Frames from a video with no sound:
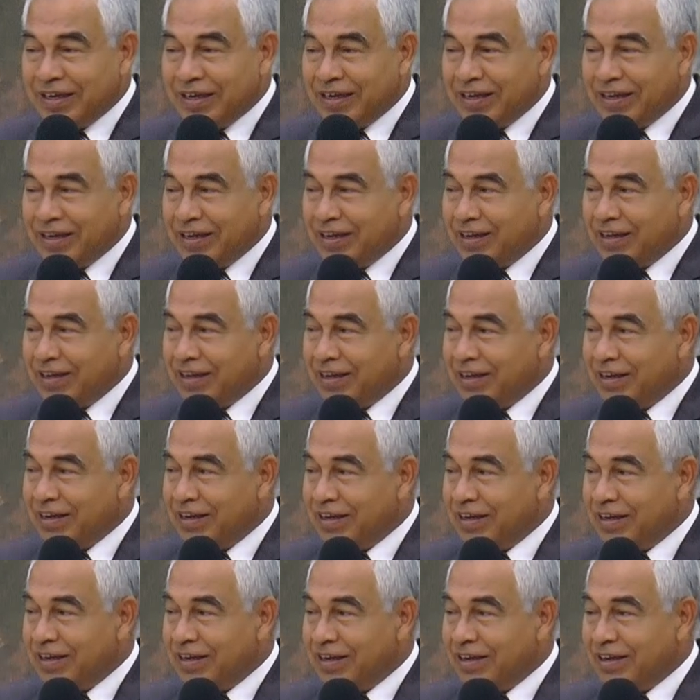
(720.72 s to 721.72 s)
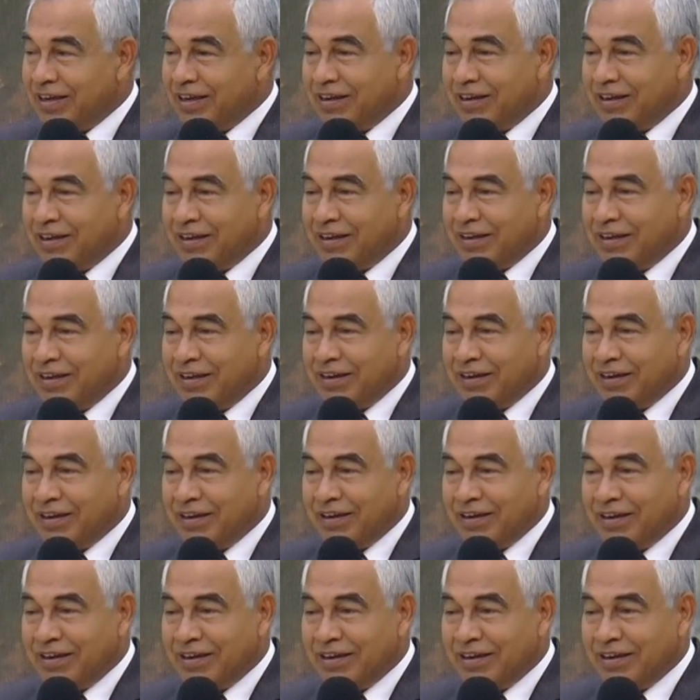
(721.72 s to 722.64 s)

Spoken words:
(silence)